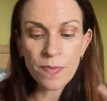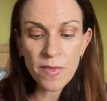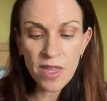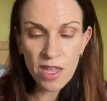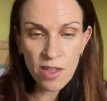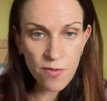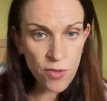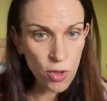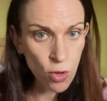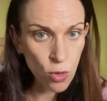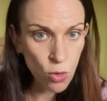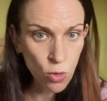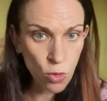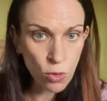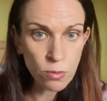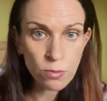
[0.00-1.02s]
if
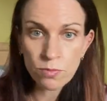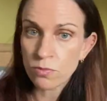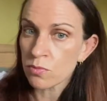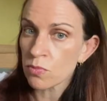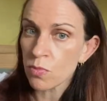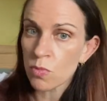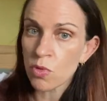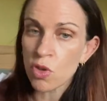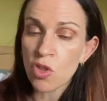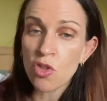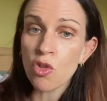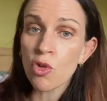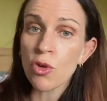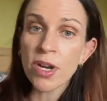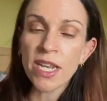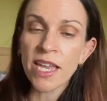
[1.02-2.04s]
your
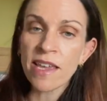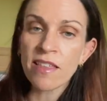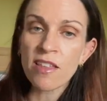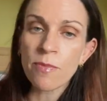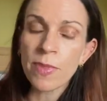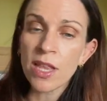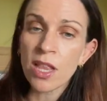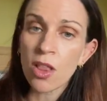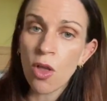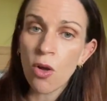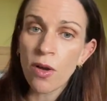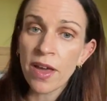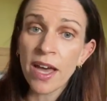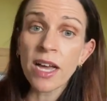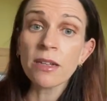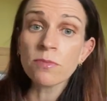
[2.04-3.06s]
story needs to be
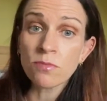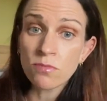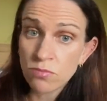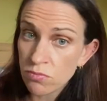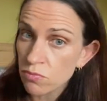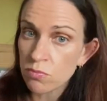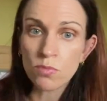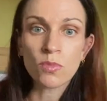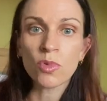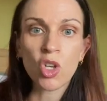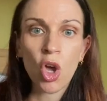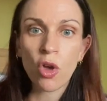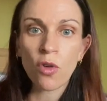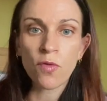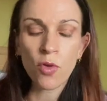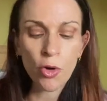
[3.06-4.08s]
longer,
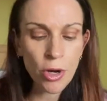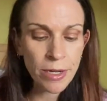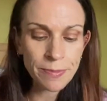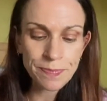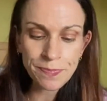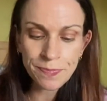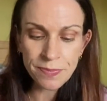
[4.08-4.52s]
go for it.